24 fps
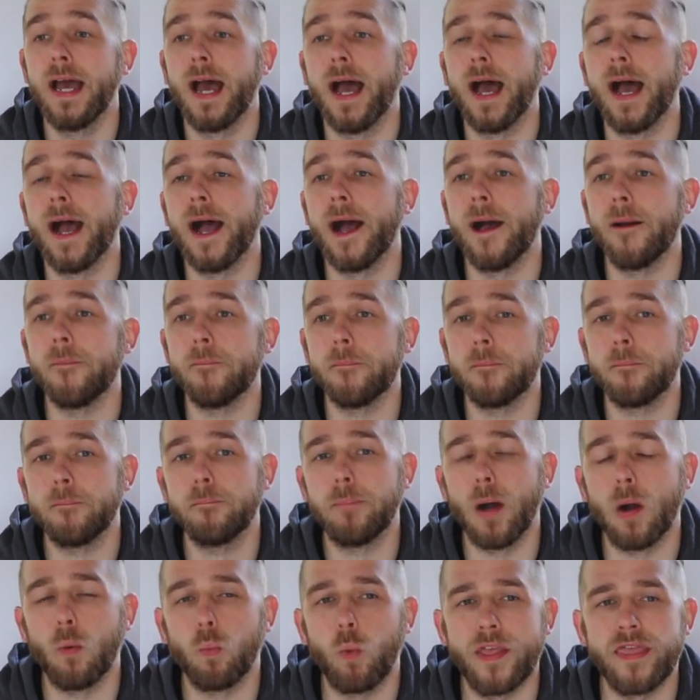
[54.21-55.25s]

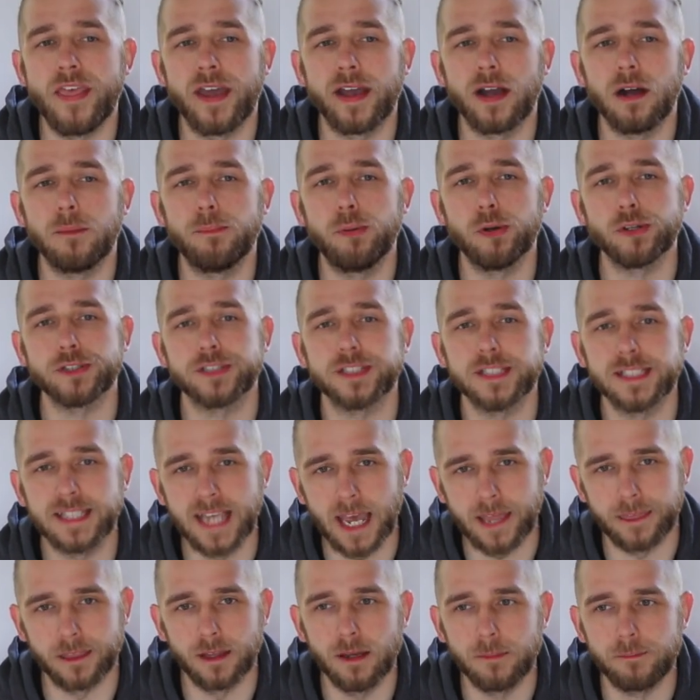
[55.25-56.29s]
But when they are put
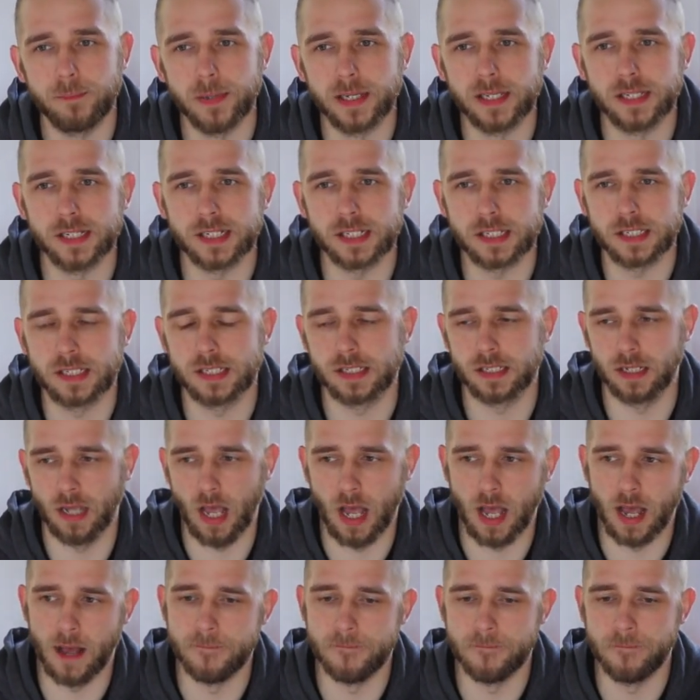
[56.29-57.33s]
together, because
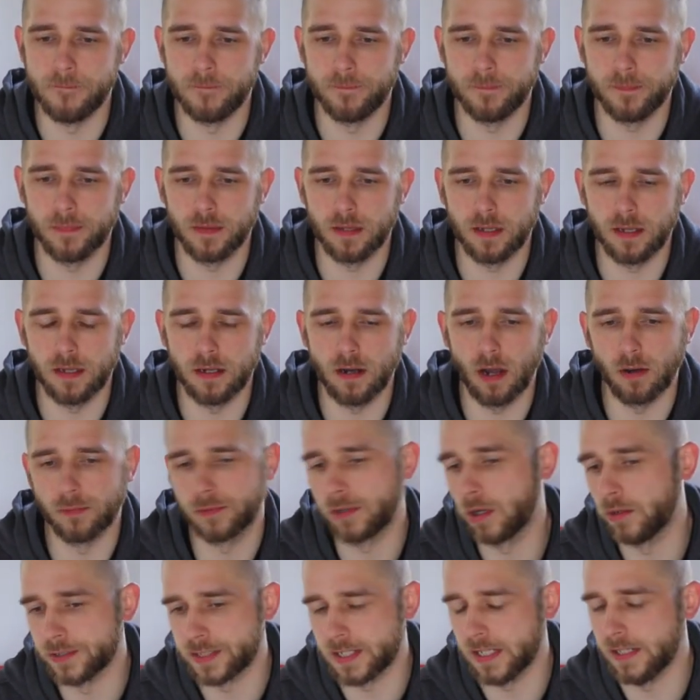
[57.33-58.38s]

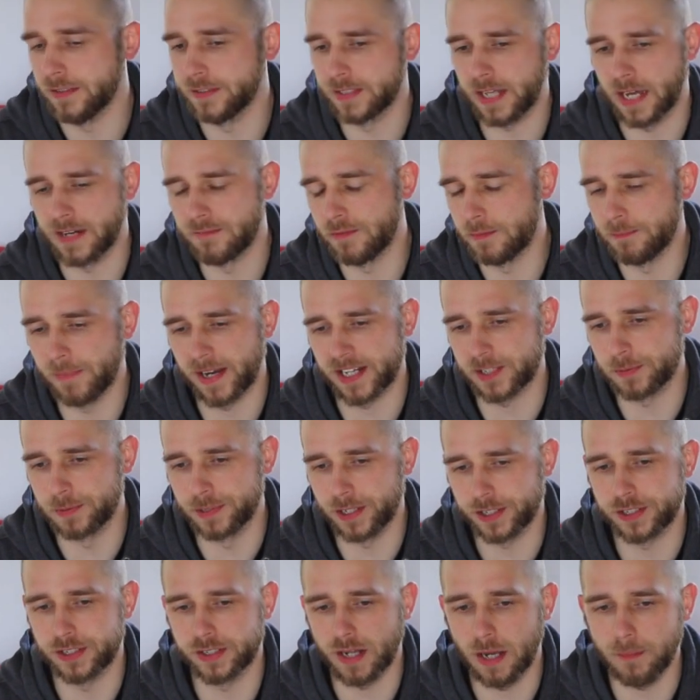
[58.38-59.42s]
Cold Steel is kind of a mass
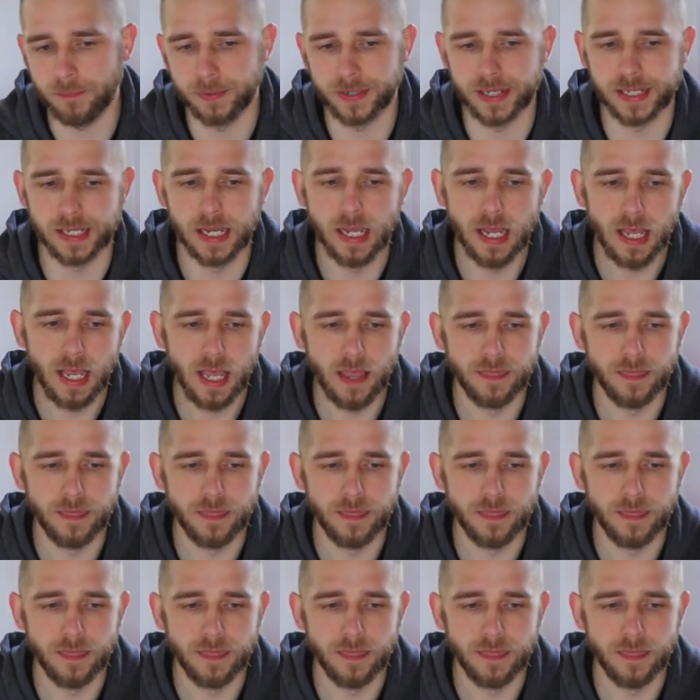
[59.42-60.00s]
production company,